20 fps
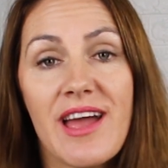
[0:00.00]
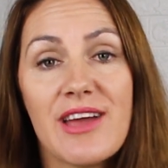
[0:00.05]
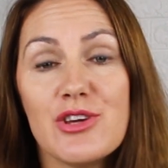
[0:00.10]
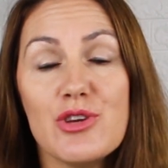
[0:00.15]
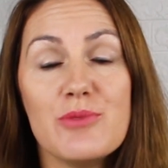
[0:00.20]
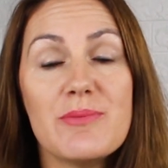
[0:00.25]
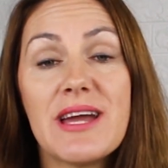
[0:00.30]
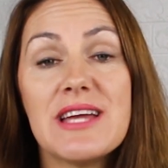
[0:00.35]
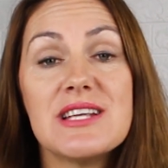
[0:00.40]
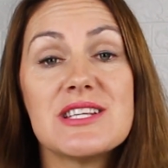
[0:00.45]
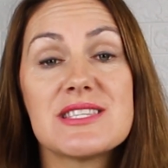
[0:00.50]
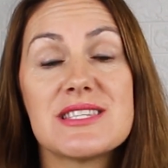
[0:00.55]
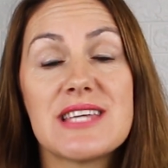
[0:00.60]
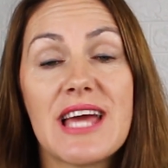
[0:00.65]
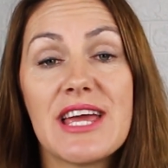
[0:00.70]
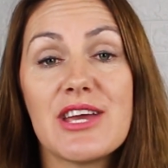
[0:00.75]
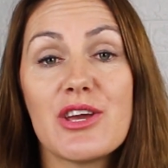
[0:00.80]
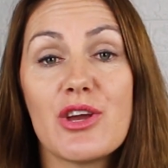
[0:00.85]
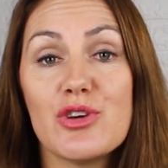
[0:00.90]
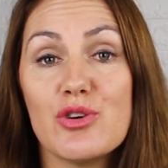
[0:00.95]
You may just
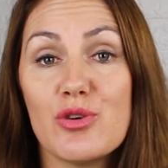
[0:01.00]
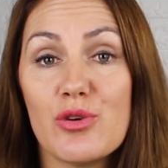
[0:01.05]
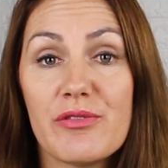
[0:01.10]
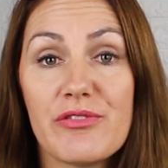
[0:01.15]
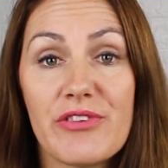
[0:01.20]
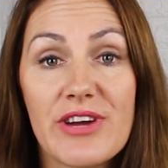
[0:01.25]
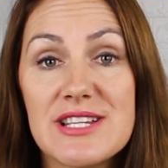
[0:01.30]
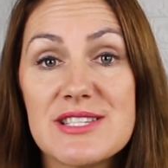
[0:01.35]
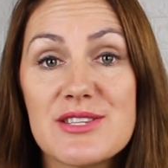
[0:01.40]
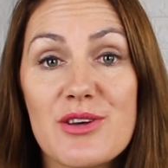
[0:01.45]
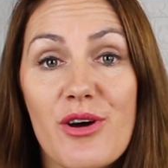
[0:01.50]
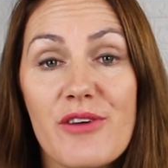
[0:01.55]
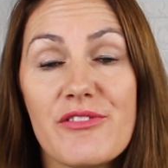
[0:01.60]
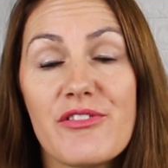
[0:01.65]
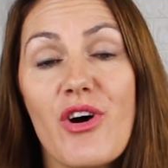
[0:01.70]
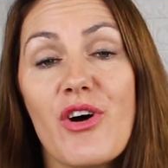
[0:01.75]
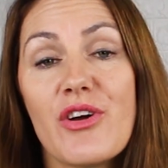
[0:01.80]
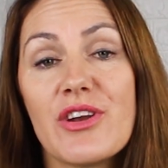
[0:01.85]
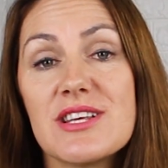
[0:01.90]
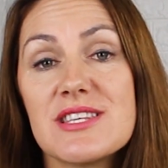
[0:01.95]
take your friends
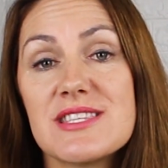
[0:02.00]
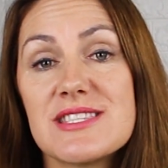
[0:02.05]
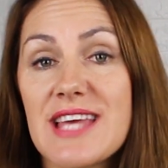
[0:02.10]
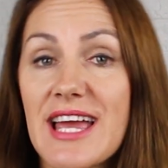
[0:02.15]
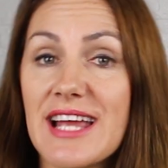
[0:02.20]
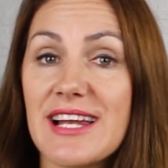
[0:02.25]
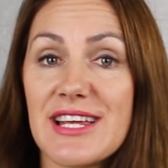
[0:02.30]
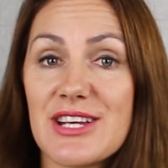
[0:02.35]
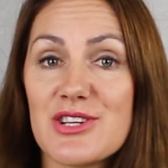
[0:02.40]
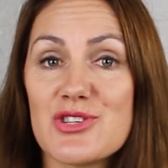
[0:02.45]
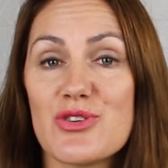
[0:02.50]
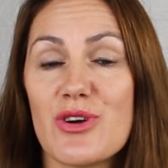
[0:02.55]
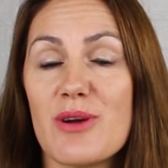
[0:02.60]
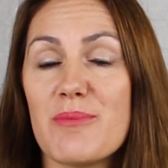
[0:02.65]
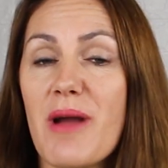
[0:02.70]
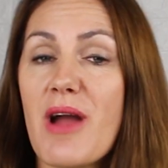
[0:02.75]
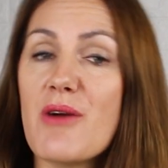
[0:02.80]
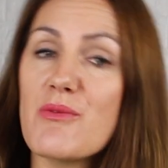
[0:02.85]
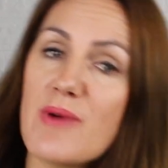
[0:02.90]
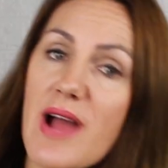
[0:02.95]
off on a sailing
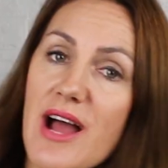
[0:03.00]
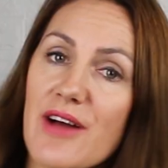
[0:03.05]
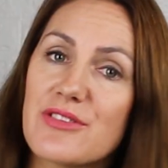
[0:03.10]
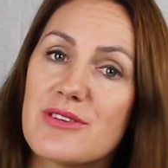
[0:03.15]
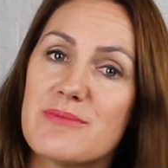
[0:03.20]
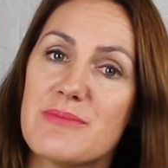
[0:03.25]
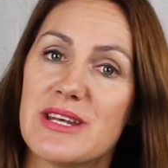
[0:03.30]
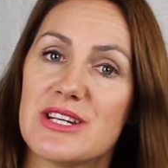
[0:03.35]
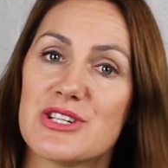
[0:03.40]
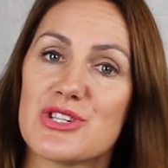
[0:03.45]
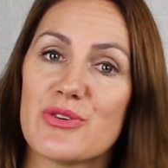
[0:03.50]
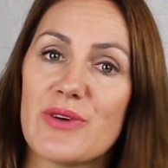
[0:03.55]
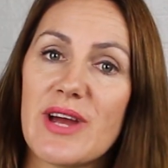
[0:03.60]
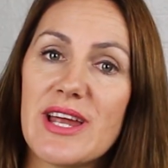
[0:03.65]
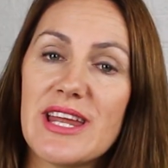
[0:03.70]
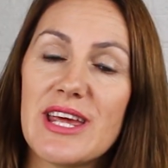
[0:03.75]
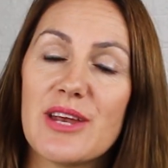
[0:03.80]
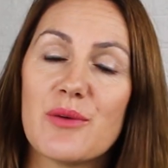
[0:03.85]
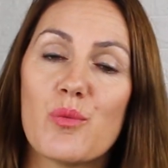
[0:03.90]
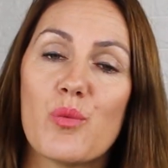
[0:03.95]
trip around the
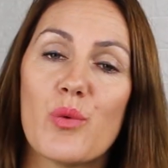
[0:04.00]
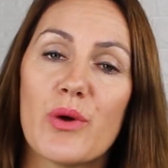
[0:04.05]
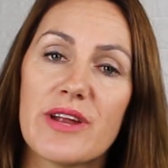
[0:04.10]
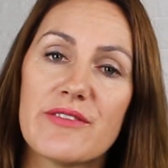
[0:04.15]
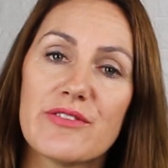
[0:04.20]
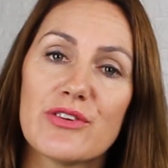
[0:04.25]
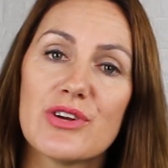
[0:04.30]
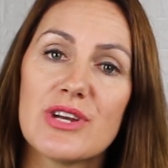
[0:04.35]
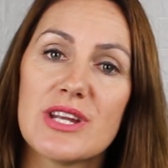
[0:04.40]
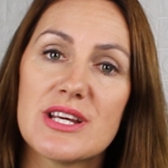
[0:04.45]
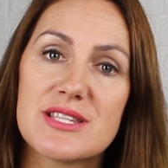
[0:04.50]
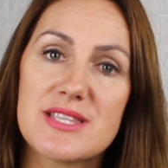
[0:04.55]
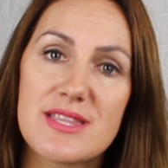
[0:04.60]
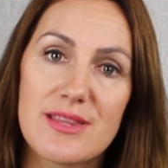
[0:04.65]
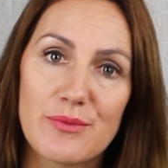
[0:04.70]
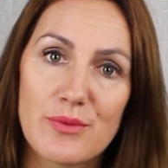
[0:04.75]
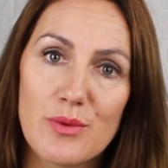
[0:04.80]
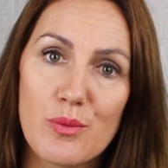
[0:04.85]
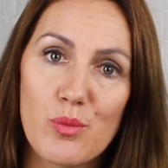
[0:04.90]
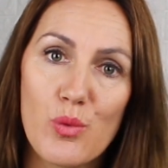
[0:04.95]
Mediterranean. Whatever it is,
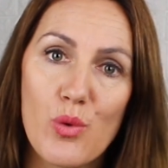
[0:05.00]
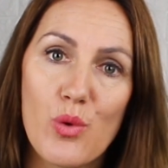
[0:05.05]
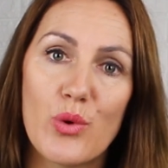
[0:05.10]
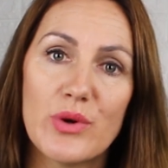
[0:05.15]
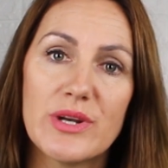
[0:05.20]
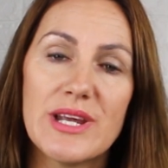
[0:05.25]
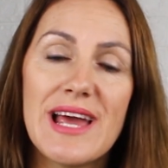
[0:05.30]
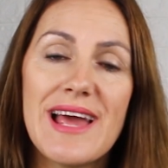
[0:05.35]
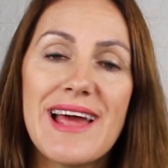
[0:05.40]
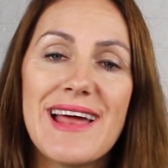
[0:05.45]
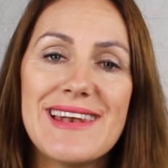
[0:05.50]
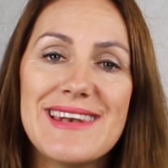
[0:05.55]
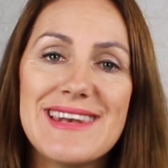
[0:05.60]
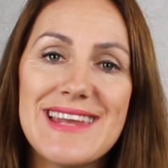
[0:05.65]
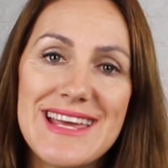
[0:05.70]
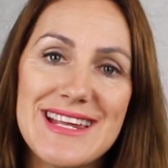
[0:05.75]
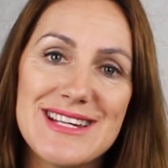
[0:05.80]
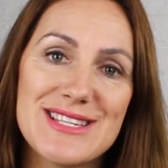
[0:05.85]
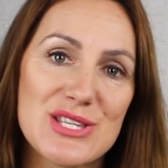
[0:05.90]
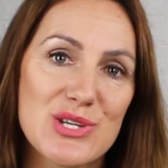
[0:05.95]
the reward
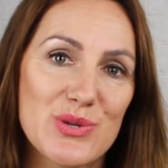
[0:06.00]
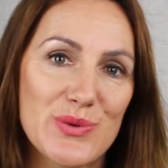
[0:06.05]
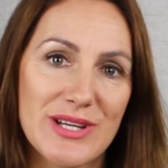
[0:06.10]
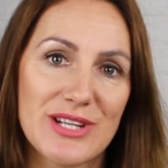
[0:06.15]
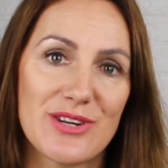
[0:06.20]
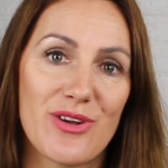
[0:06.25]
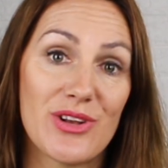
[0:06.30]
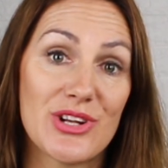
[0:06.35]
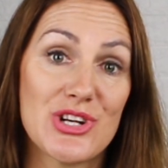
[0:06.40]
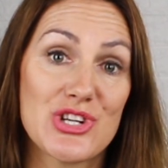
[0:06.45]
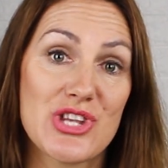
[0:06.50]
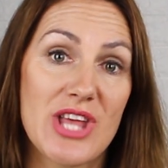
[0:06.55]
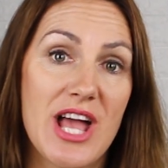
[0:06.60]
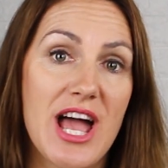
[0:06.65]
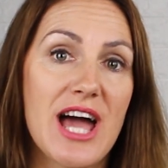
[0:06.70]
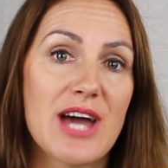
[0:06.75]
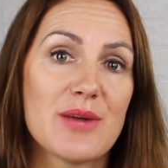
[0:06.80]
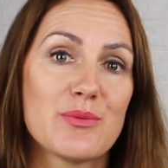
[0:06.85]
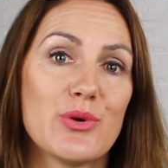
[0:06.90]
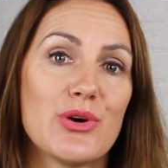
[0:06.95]
needs to acknowledge the
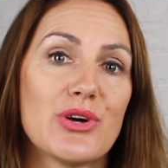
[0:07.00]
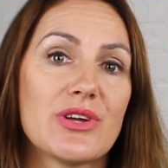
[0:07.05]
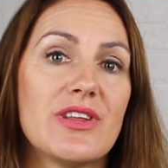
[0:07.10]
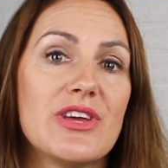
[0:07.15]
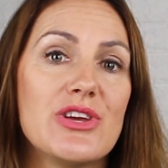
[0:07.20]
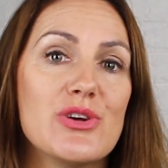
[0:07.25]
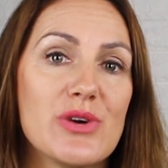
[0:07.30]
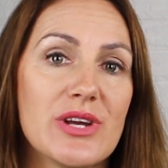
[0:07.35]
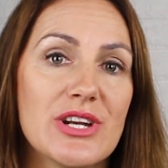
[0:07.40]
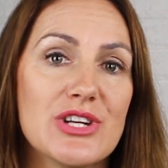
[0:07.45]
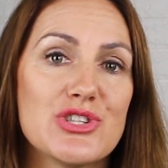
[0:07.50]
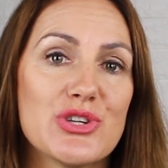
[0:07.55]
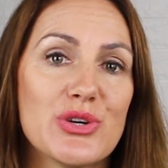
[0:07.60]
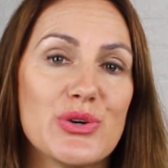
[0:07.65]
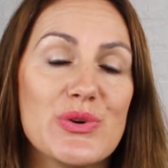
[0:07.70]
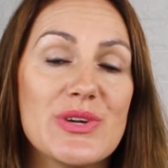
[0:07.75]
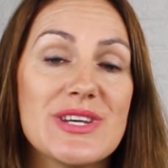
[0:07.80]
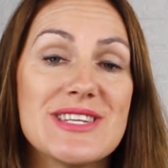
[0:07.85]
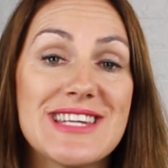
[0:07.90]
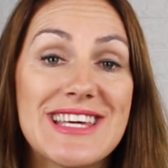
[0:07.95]
hard work that you're going to
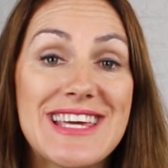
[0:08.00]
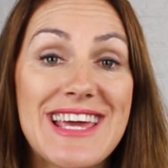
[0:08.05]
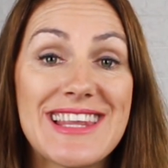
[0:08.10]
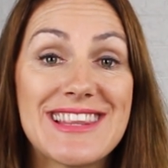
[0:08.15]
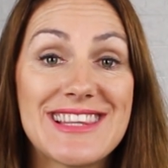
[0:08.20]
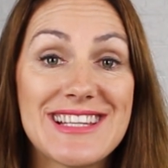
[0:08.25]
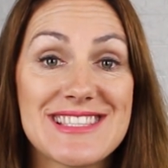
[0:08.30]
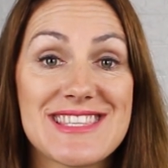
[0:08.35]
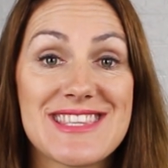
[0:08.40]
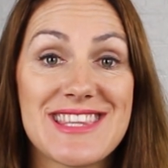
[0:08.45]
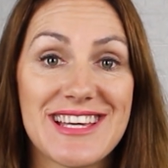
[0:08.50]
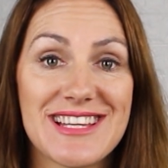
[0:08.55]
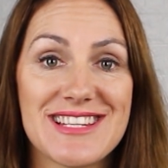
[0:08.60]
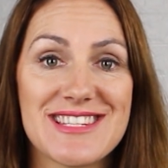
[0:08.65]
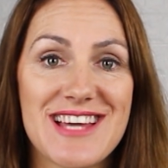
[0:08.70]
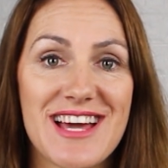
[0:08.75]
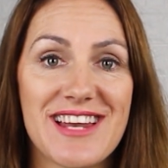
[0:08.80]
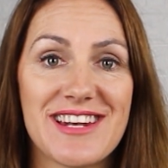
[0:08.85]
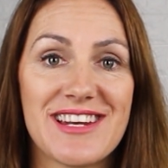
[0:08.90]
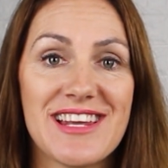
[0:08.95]
do to get this thing
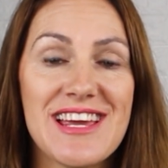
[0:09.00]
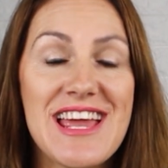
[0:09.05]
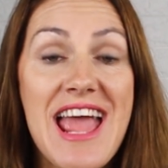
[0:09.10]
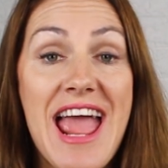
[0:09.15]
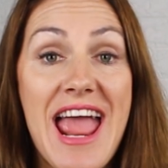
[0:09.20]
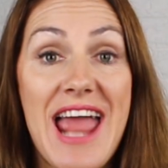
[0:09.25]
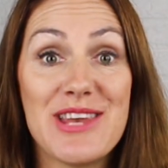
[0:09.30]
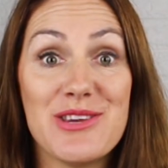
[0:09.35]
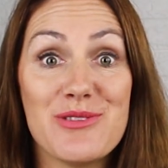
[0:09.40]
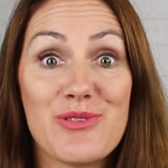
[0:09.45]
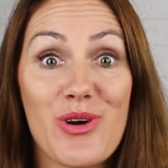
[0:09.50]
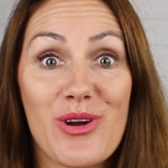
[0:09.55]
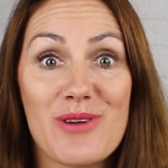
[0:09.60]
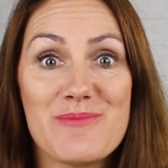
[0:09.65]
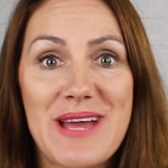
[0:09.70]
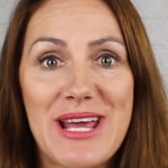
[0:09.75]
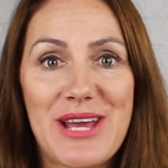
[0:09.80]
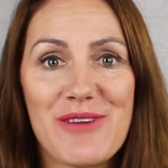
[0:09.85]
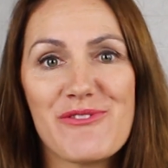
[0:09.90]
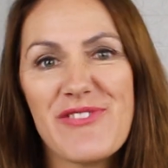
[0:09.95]
done. And you've got to
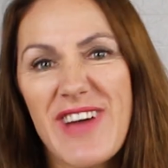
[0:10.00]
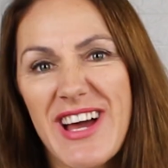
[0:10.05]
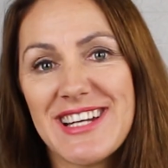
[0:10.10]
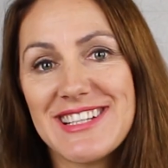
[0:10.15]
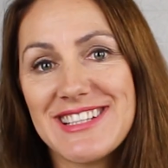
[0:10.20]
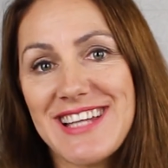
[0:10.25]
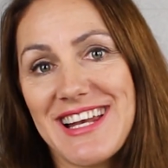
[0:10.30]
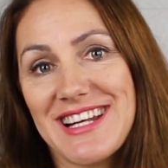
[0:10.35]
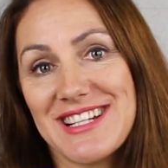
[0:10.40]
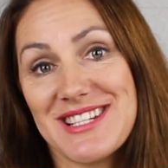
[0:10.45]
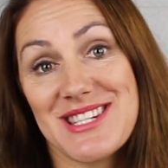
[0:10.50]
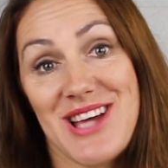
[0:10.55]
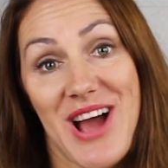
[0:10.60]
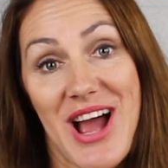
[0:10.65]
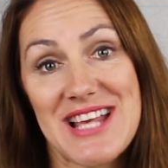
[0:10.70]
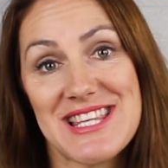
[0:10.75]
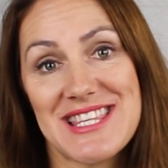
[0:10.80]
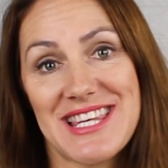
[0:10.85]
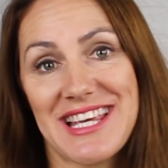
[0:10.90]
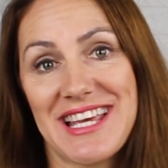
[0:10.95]
make it fun and
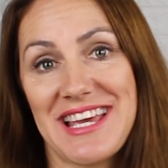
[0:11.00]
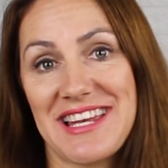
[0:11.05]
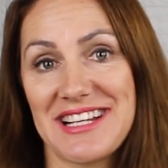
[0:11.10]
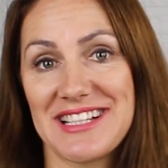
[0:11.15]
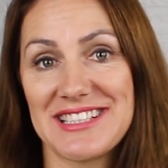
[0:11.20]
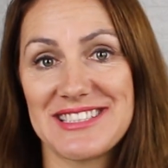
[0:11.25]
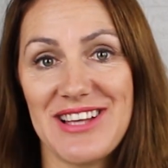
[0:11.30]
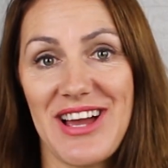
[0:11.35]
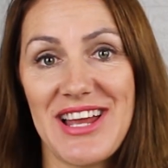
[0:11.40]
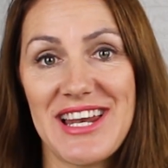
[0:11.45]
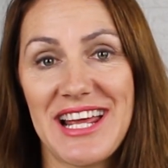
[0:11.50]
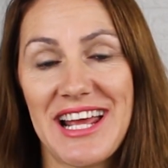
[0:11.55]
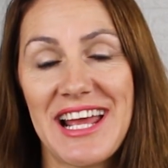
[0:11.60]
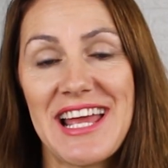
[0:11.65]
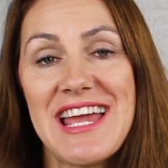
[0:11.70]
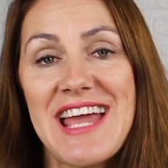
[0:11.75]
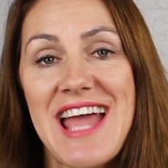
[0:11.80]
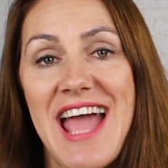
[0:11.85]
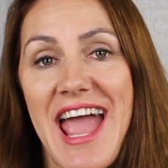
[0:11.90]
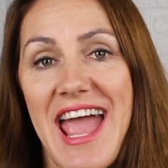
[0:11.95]
enticing and exciting.
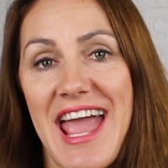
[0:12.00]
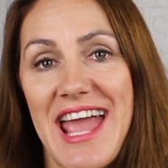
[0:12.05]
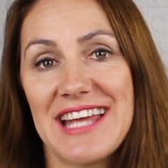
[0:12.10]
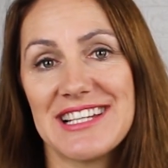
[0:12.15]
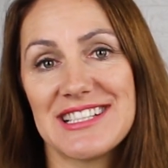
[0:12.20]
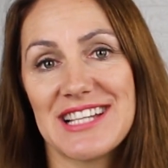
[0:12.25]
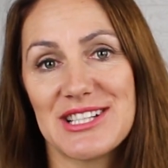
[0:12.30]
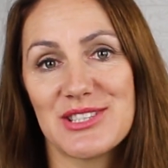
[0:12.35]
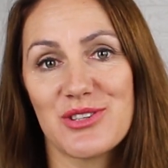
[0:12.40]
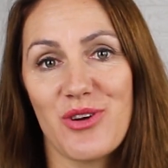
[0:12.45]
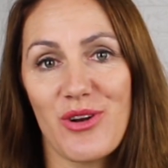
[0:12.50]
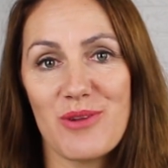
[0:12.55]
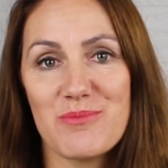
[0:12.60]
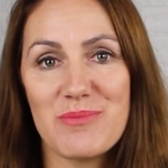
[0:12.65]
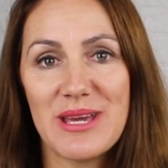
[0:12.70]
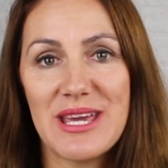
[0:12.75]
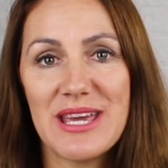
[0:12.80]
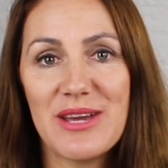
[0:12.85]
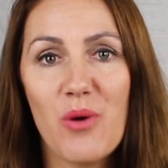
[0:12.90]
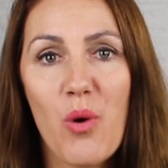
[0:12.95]
And it's got to
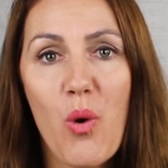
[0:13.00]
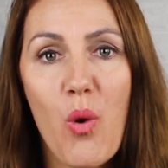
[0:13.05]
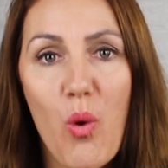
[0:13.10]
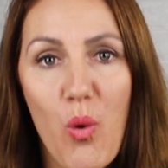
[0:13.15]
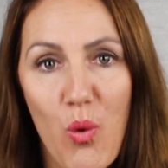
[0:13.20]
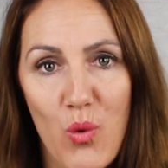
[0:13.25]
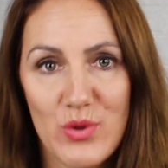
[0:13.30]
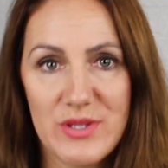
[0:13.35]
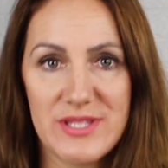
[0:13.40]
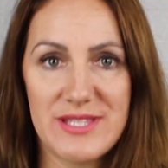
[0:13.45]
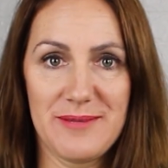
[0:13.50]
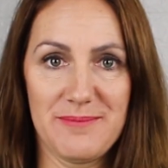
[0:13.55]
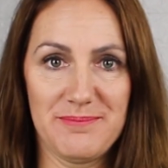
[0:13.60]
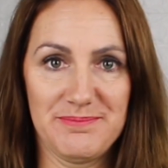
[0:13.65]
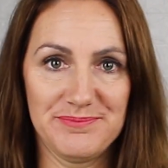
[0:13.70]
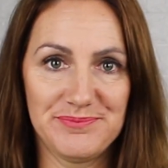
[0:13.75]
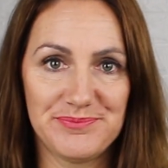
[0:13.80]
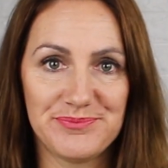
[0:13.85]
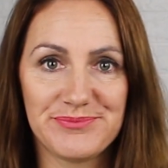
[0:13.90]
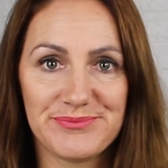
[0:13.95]
be
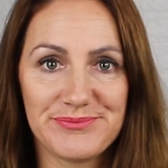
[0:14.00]
awesome.